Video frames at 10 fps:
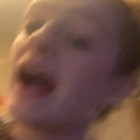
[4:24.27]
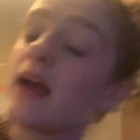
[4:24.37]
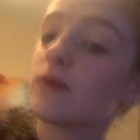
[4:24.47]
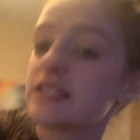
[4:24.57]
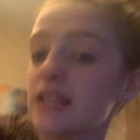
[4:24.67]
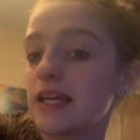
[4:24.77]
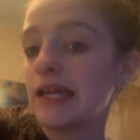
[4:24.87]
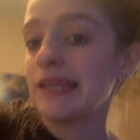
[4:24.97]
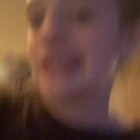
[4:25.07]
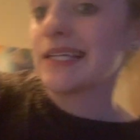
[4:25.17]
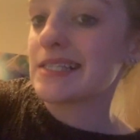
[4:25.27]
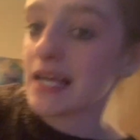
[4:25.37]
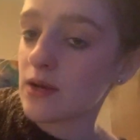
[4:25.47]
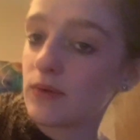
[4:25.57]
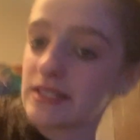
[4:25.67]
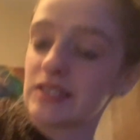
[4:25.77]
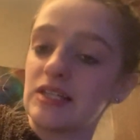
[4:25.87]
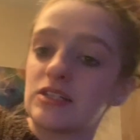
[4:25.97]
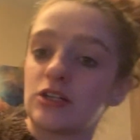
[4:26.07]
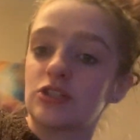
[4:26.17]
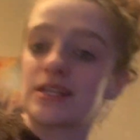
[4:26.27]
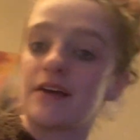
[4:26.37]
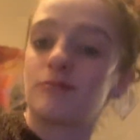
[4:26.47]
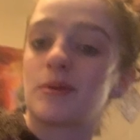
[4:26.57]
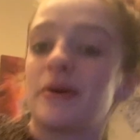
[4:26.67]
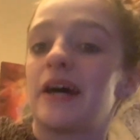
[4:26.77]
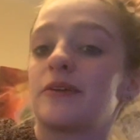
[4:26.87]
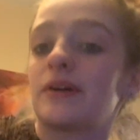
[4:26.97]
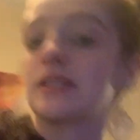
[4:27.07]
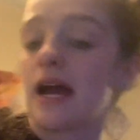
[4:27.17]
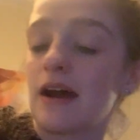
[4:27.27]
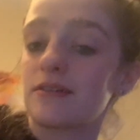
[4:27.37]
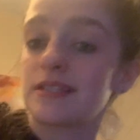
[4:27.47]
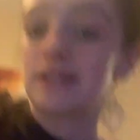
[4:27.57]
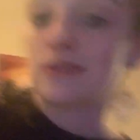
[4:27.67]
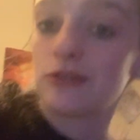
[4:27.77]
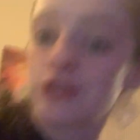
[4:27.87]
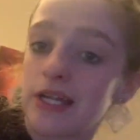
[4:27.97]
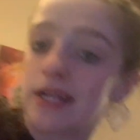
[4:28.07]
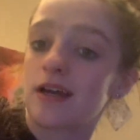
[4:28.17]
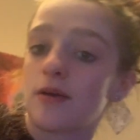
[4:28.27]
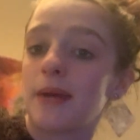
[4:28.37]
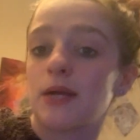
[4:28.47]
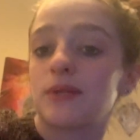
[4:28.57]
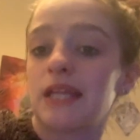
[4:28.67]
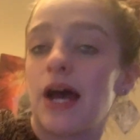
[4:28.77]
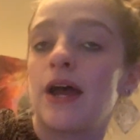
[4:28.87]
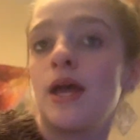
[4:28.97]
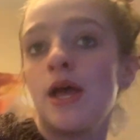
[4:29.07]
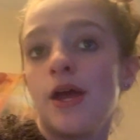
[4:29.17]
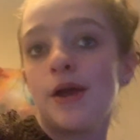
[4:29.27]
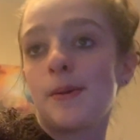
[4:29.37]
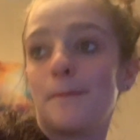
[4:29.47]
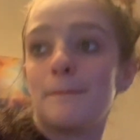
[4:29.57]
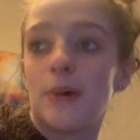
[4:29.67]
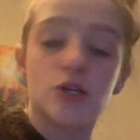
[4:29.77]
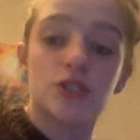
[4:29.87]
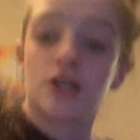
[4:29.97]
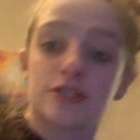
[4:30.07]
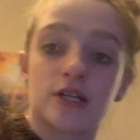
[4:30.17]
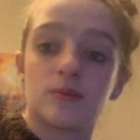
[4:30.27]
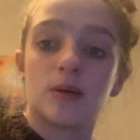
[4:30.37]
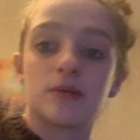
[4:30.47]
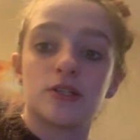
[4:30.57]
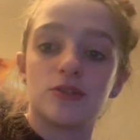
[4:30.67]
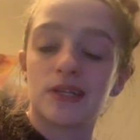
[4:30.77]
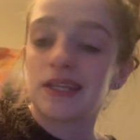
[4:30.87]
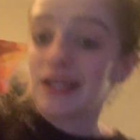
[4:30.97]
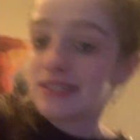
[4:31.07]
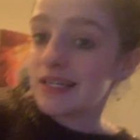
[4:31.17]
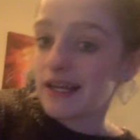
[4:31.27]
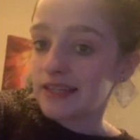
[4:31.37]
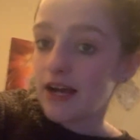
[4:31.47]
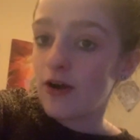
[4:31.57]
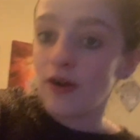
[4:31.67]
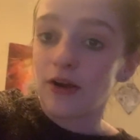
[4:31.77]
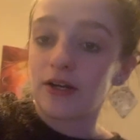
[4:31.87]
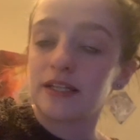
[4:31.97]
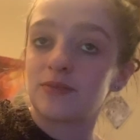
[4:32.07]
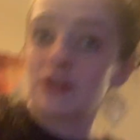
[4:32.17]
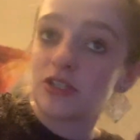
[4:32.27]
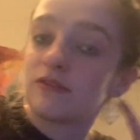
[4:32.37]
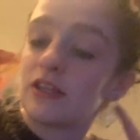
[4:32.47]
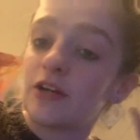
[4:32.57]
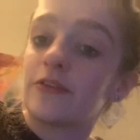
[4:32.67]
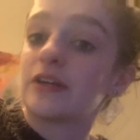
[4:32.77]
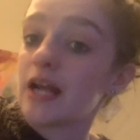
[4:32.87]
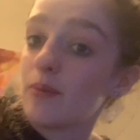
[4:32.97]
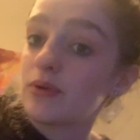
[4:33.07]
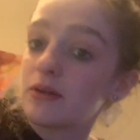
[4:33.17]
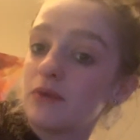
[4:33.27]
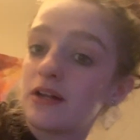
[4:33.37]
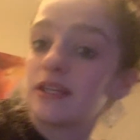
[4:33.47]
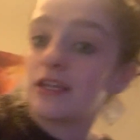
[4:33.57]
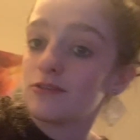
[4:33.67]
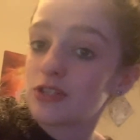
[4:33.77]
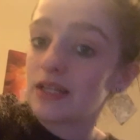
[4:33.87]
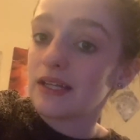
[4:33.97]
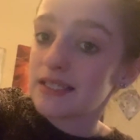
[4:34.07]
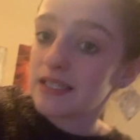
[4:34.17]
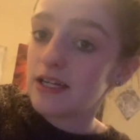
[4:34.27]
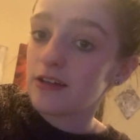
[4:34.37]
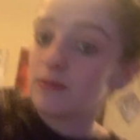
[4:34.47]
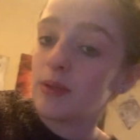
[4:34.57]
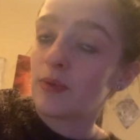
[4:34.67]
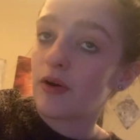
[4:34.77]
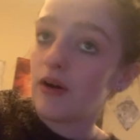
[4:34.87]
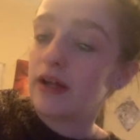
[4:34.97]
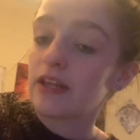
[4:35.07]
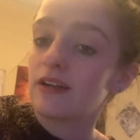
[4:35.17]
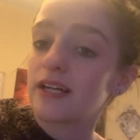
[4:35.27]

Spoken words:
I would say this second one is easier, just having people hide around the house and associating a command with that. Most dogs are going to be able to do that. That's not that hard, especially if they know their name pretty well and they usually listen to other people calling their